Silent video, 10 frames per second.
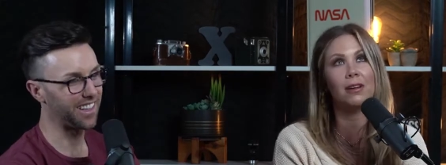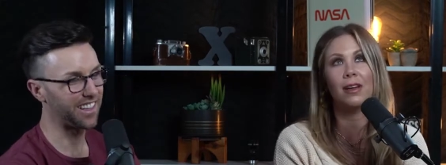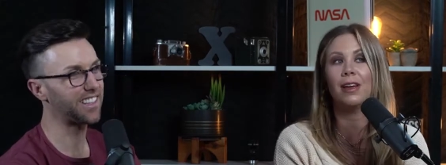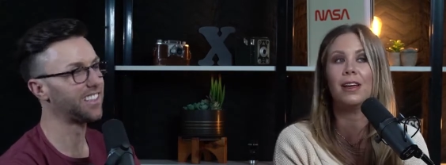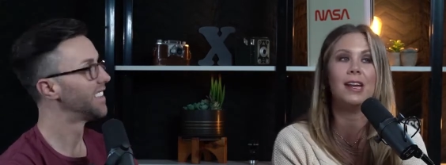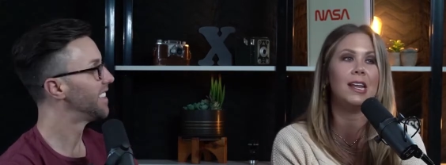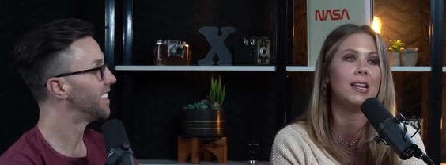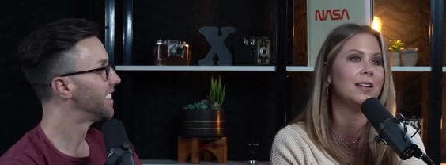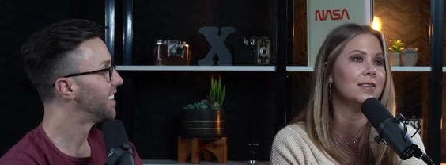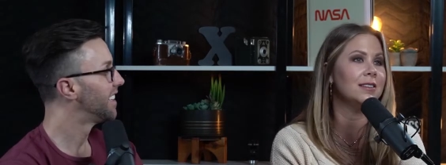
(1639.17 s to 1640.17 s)
Speaker 1: open all uh-huh.
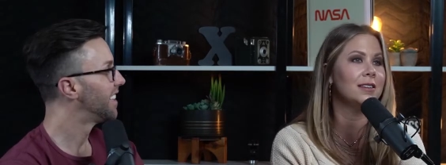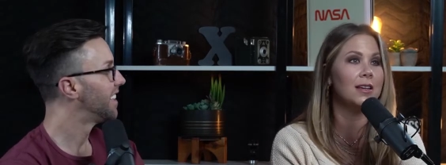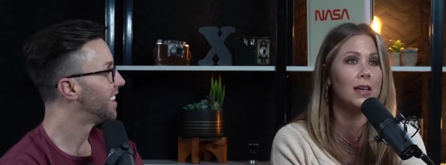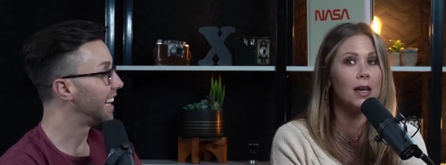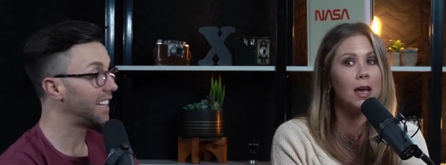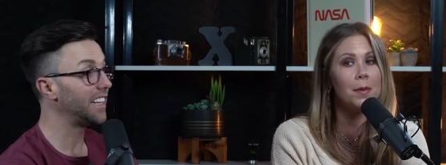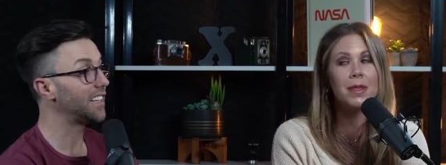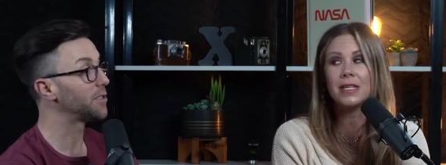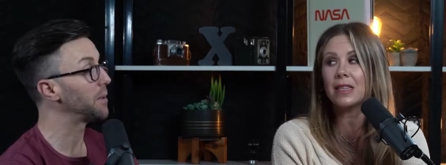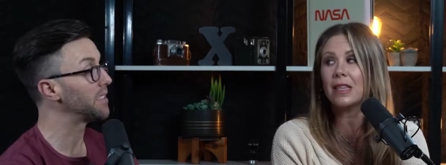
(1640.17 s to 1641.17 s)
night, and it
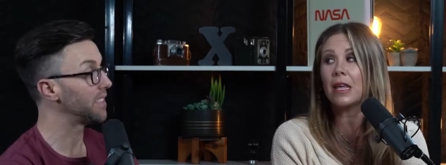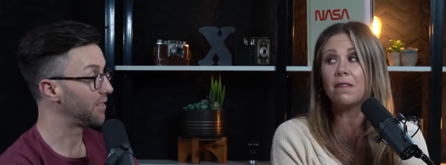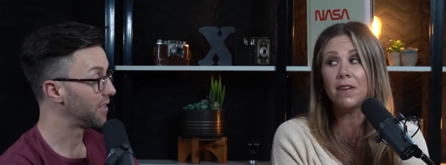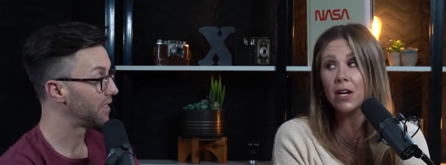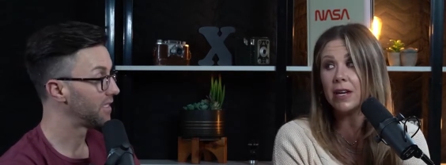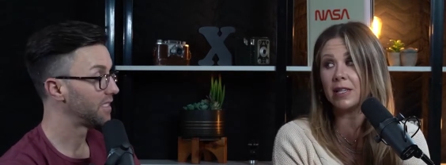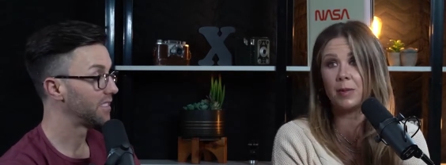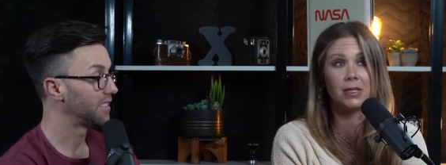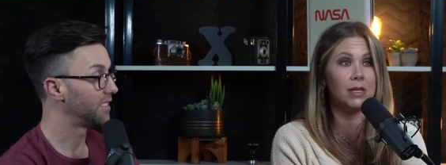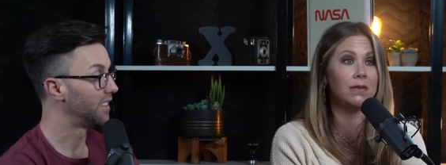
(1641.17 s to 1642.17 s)
can get expensive.
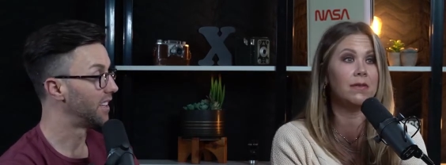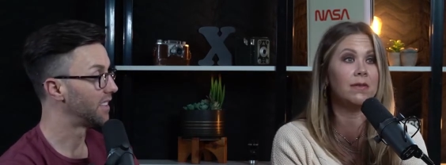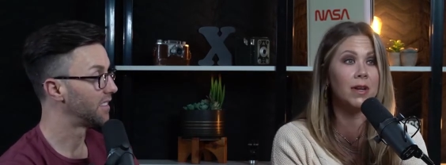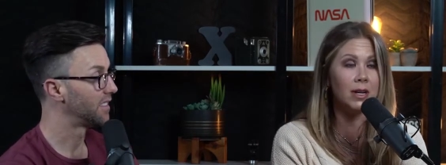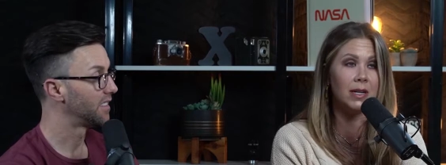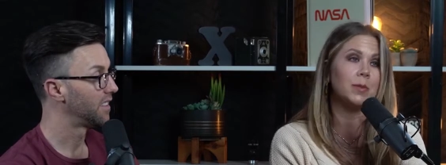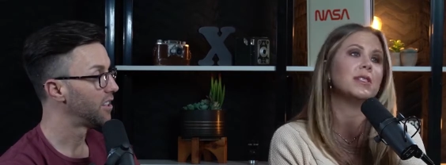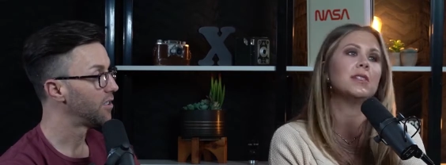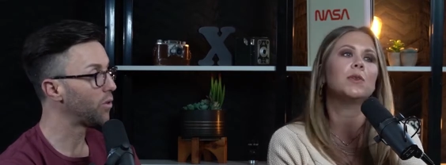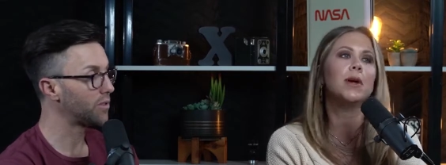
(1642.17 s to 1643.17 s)
Very expensive. Yeah. Very
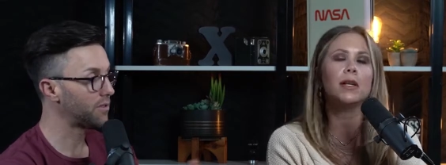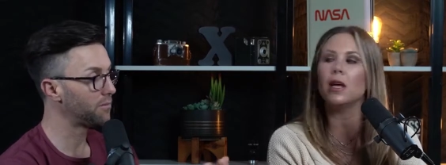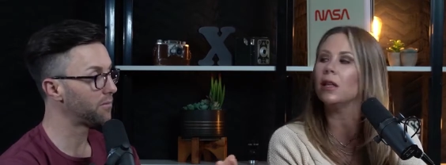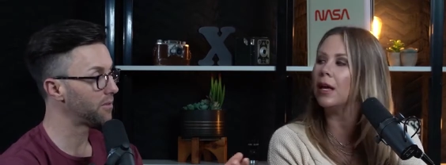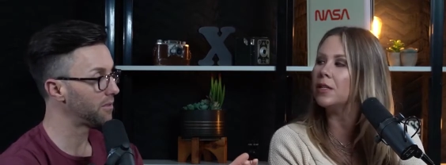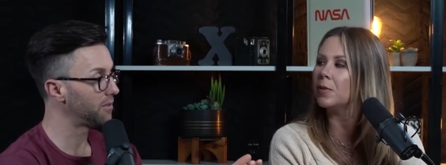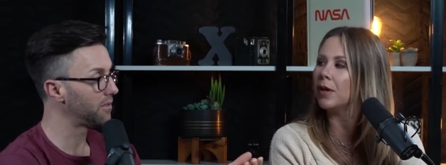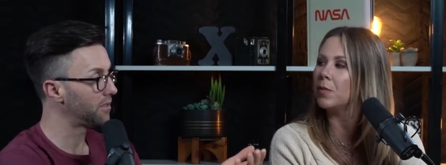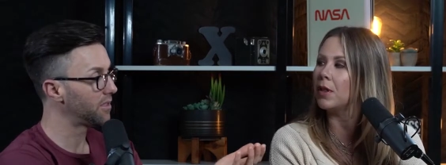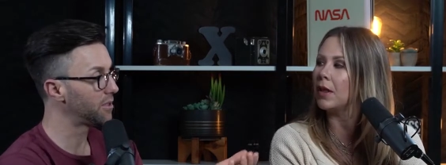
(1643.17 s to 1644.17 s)
expensive. Well, so I, I like
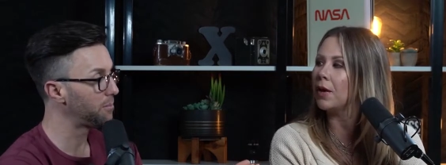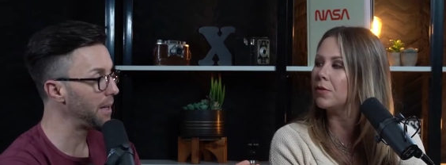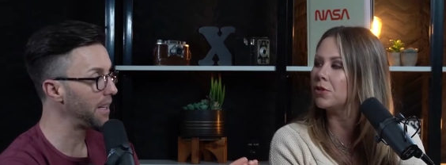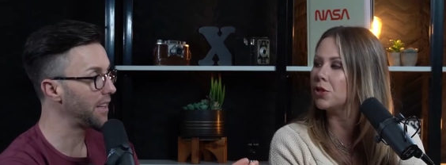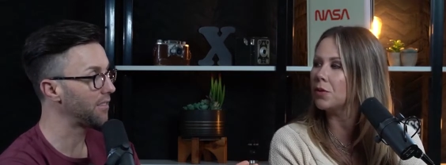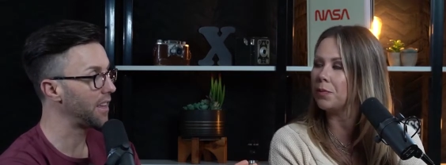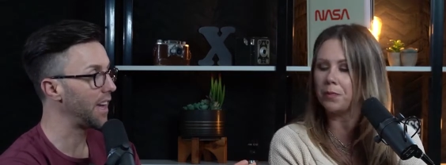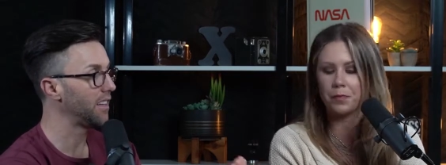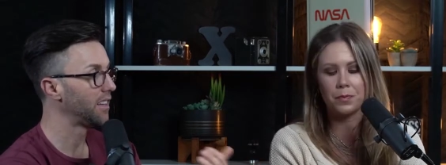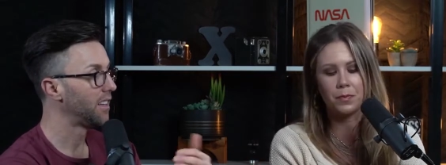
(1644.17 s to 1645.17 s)
to recommend that. Speaking
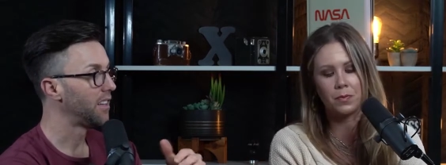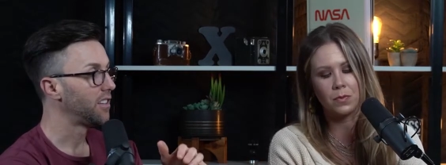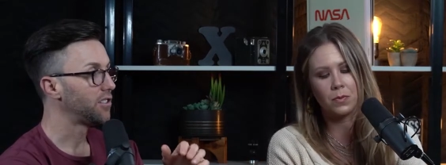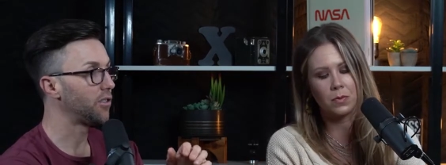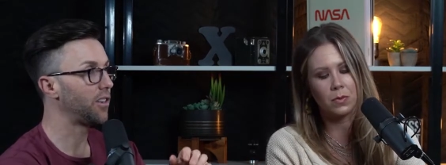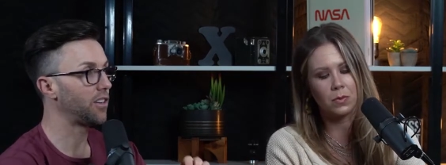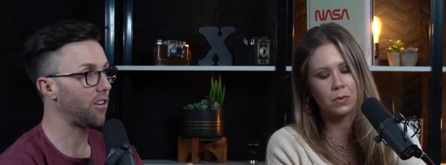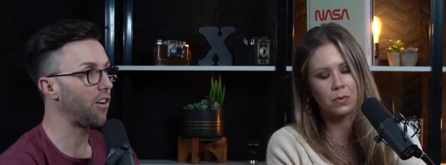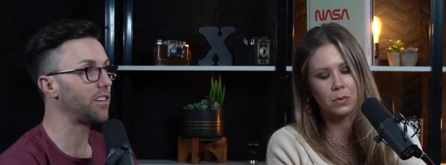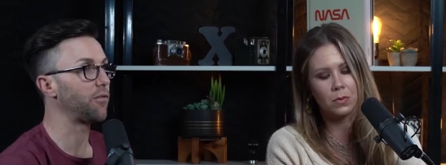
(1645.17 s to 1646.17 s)
of
Speaker 2: that, so
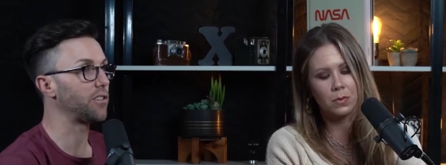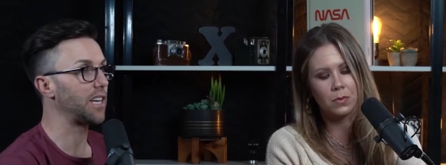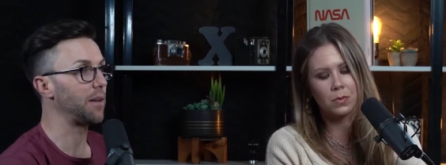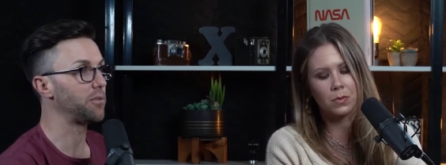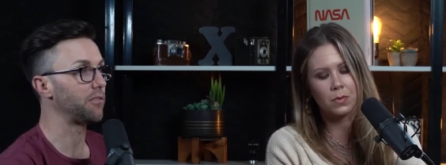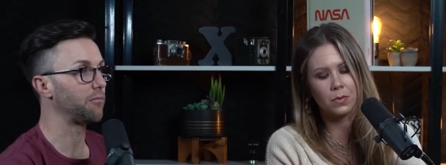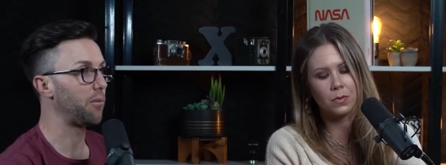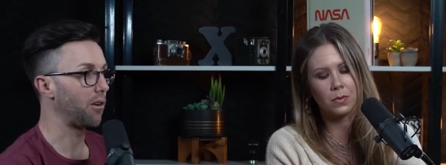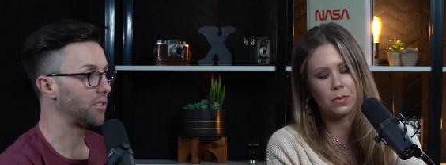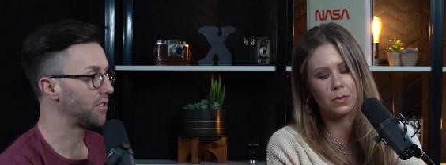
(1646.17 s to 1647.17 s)
there are different types
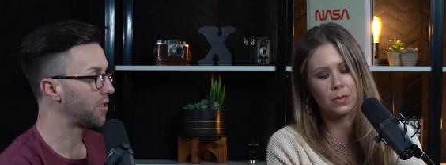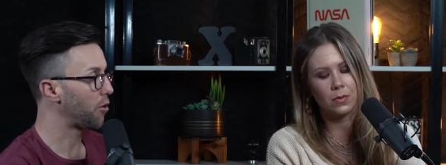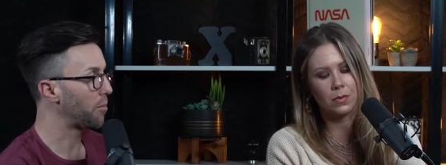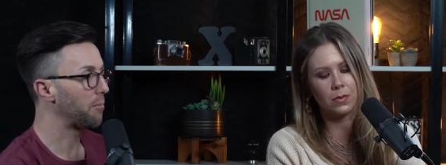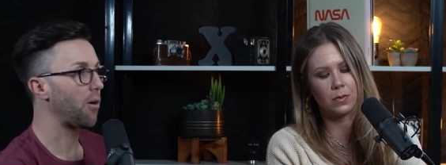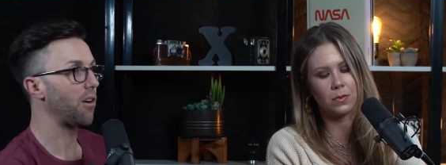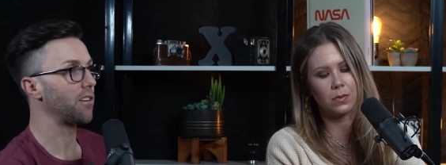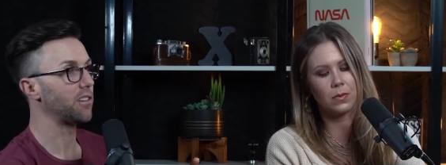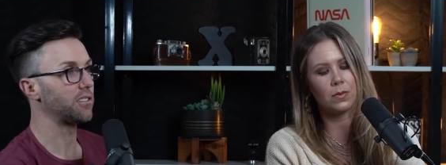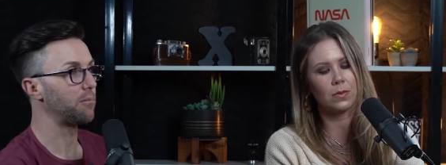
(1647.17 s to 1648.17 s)
of bars. There's the open
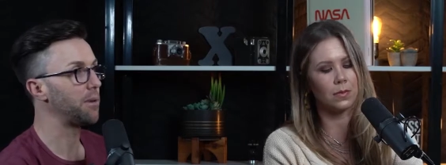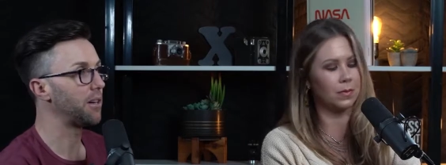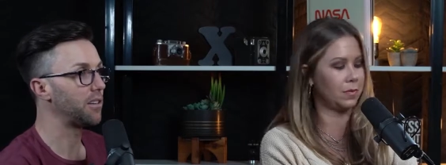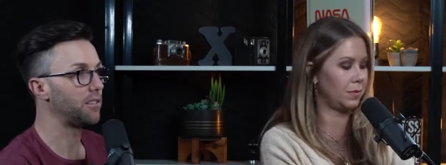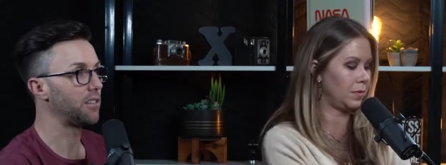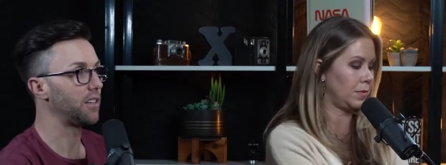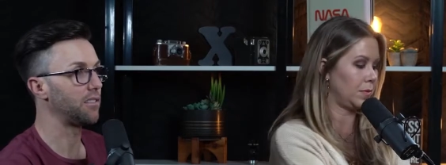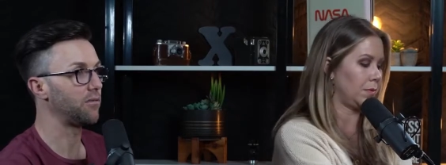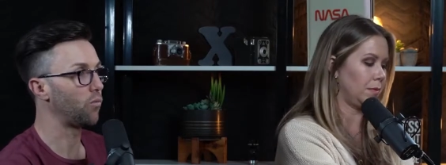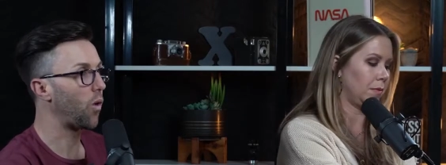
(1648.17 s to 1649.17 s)
bar, there's the beer
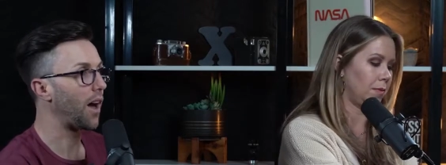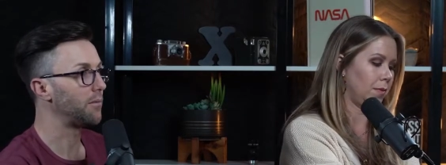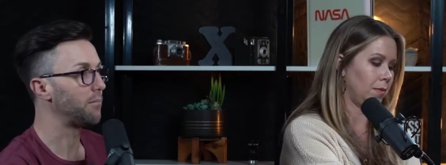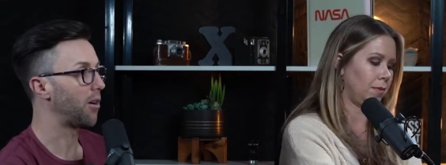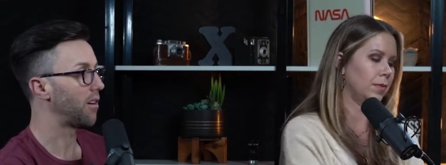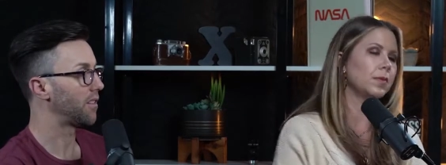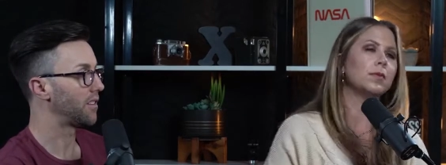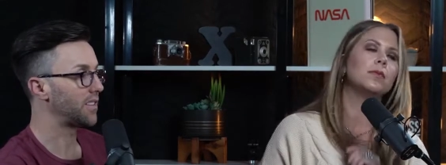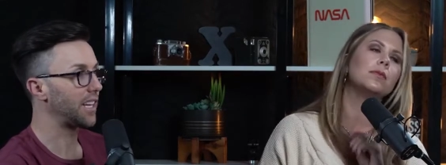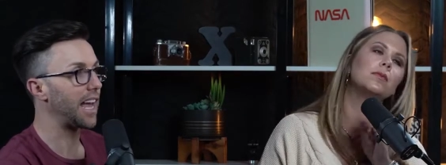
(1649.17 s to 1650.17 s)
and wine
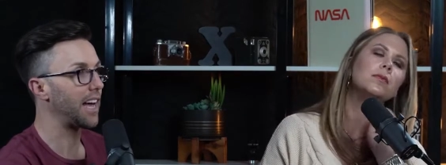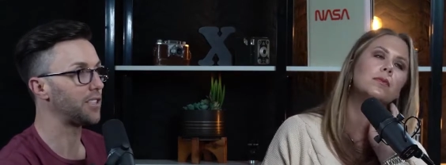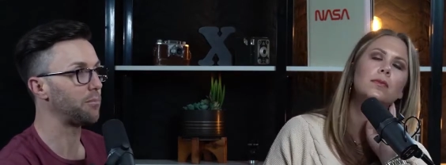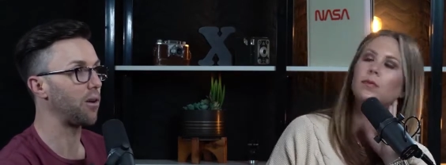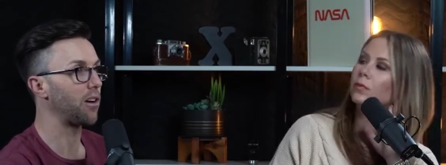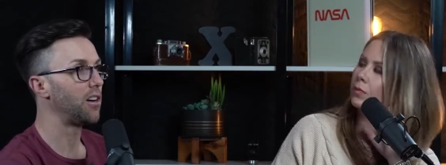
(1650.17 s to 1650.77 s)
bar, there's the cash